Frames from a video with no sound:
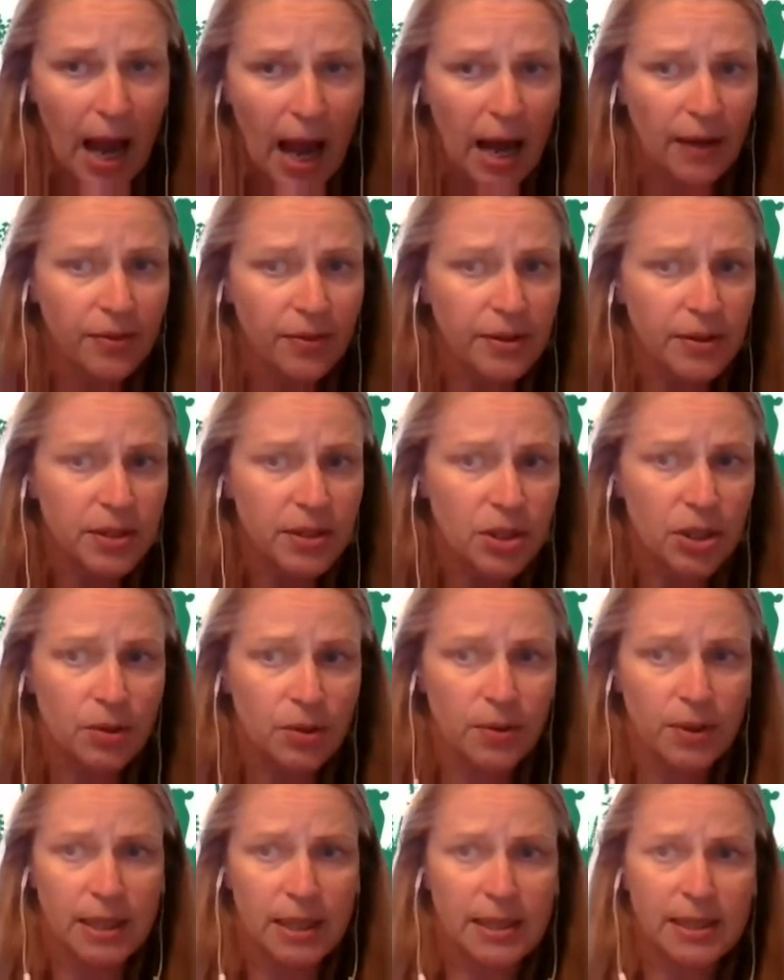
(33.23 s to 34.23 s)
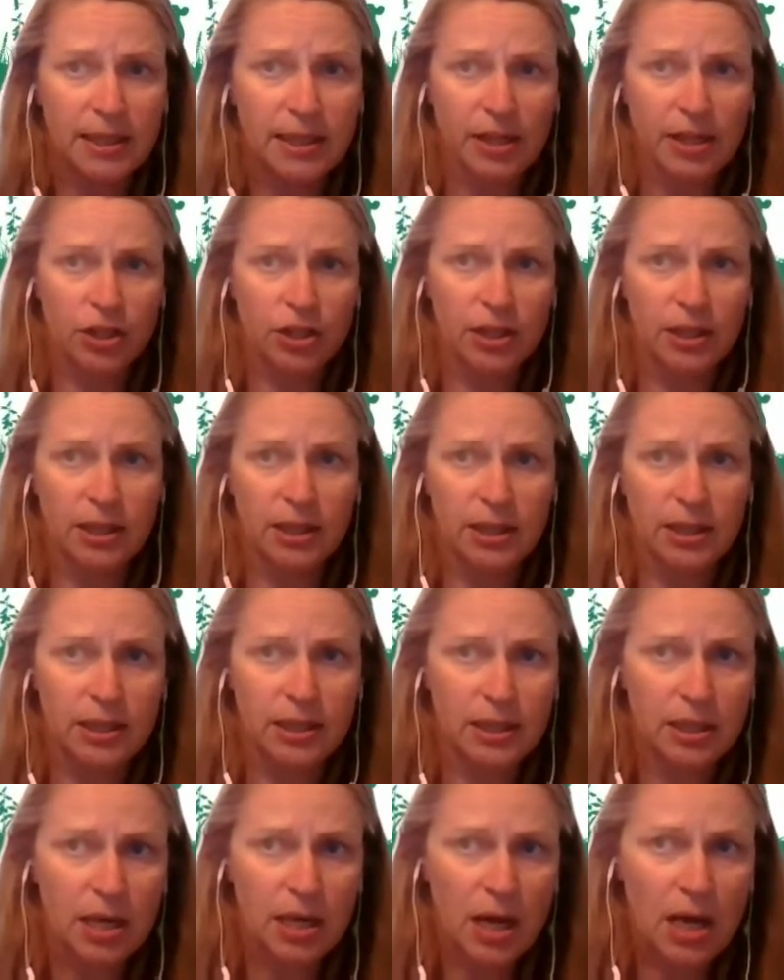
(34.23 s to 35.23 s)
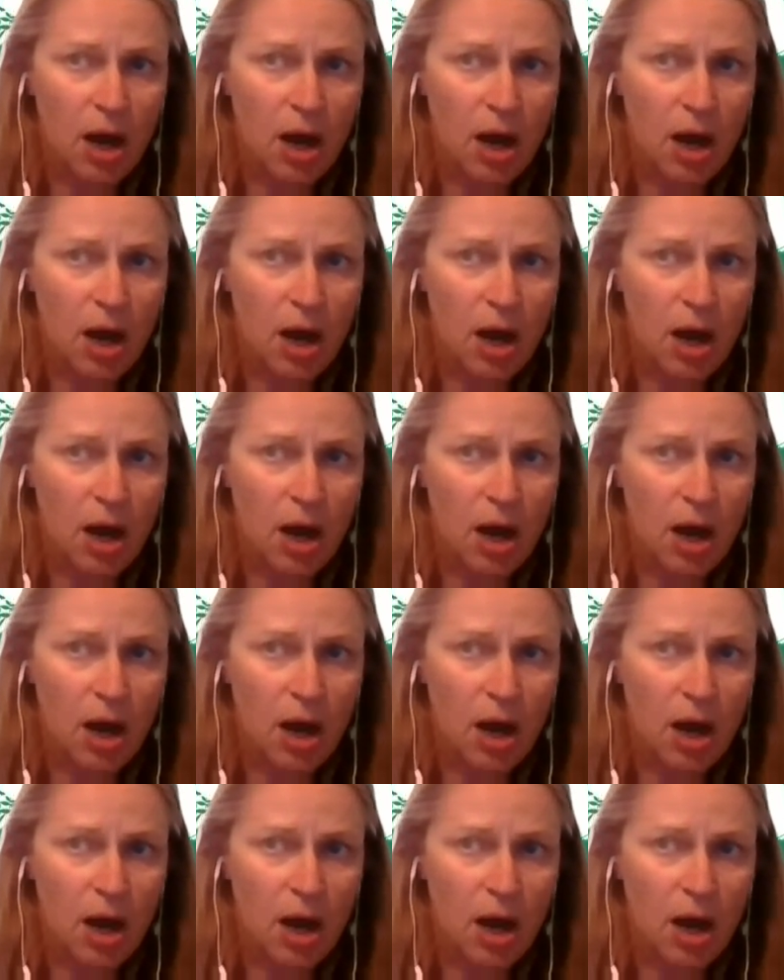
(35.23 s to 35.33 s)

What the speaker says: And this Q&A session is